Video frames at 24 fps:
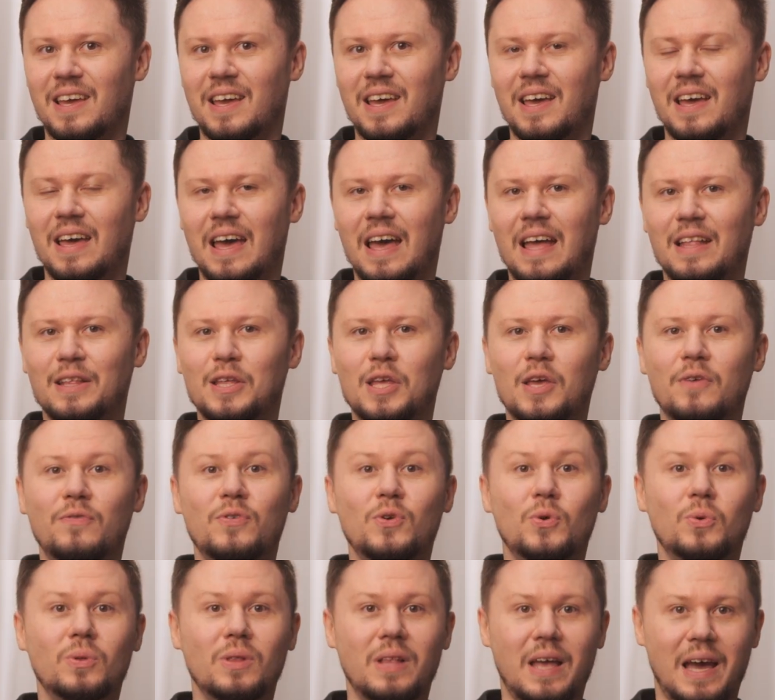And if you
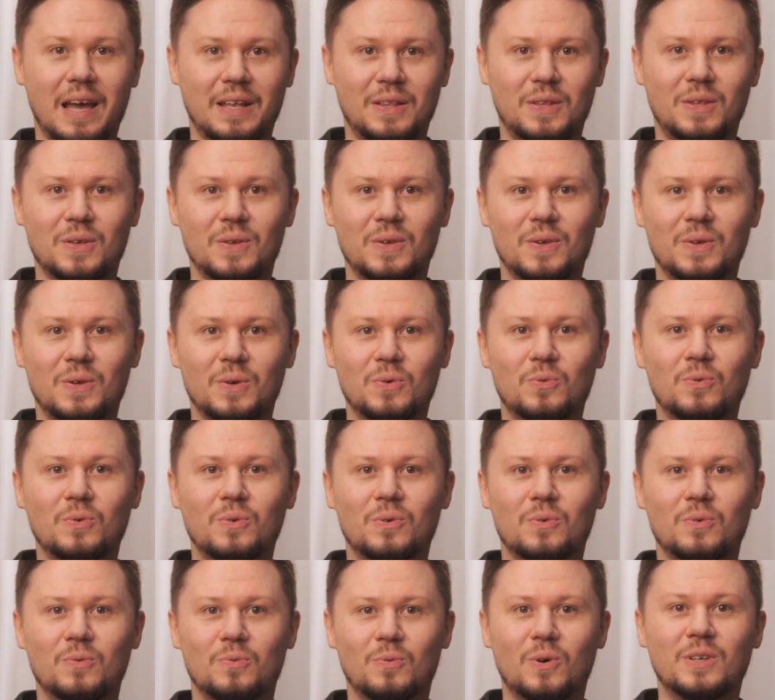would like to
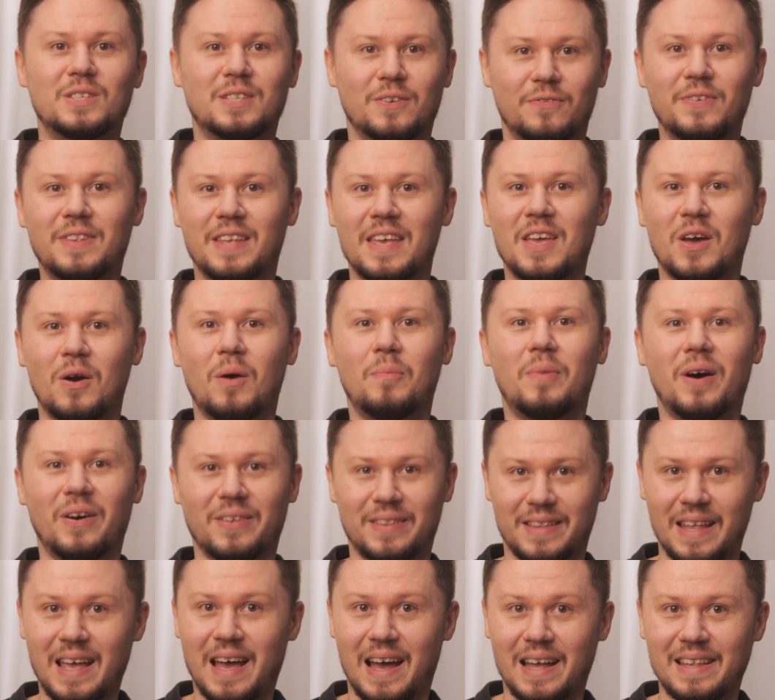watch a video about
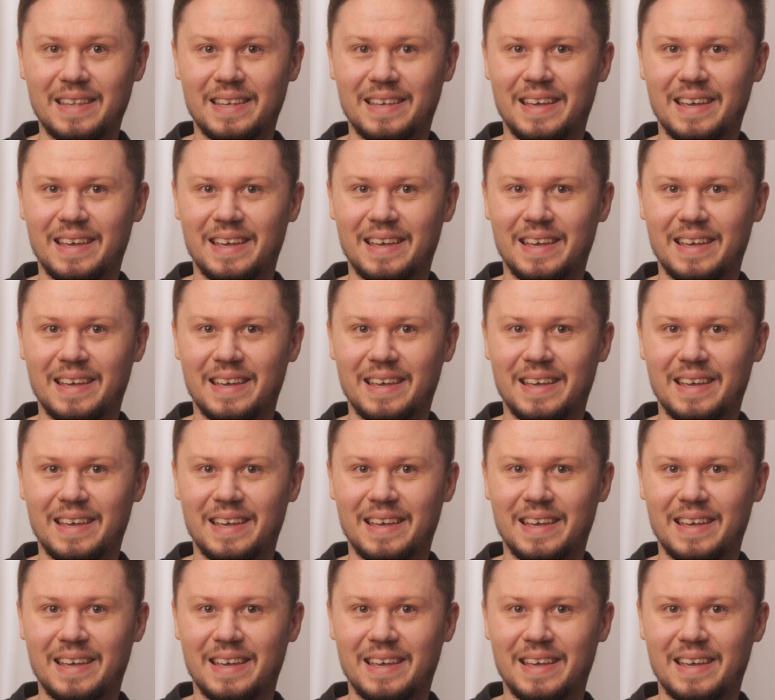that,